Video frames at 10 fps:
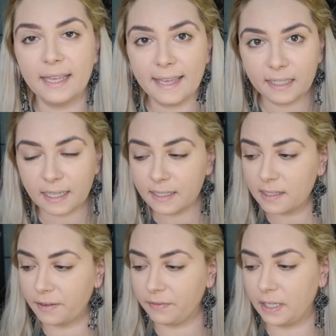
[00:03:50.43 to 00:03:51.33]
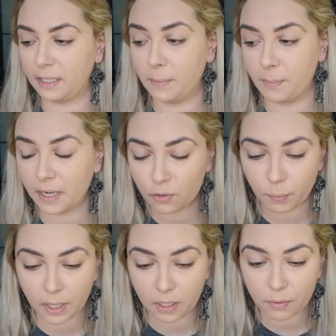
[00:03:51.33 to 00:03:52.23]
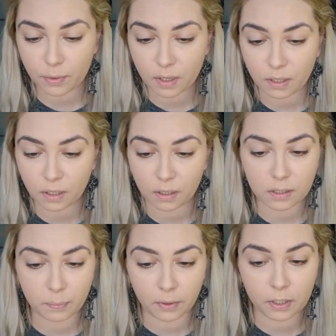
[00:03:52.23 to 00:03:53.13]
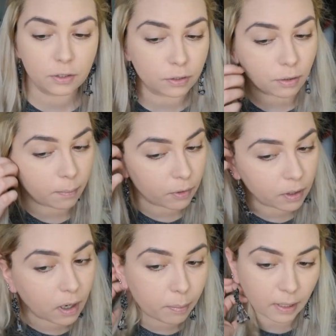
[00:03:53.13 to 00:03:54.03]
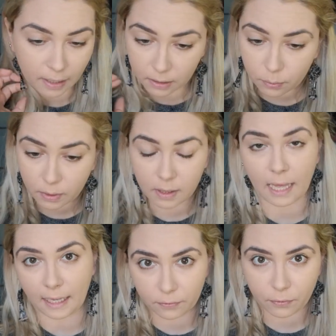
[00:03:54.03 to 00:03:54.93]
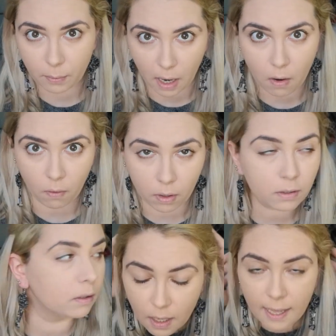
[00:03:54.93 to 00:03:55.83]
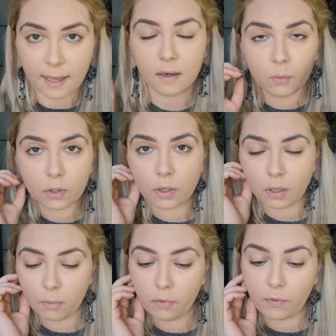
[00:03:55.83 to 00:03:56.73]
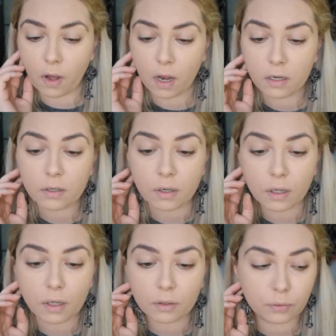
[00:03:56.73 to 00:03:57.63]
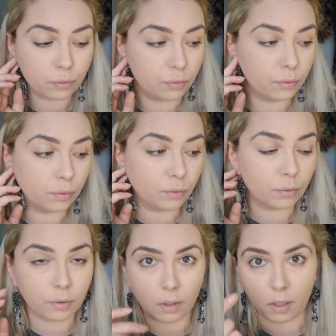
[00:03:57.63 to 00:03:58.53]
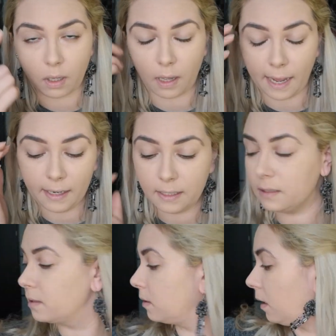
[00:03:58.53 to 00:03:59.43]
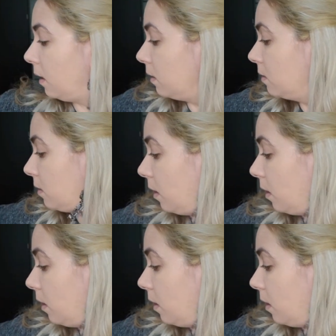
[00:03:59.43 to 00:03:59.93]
Yeah, that is definitely much better with a sponge, so I'm gonna apply it with that from now on. And we're gonna move on to eyelids and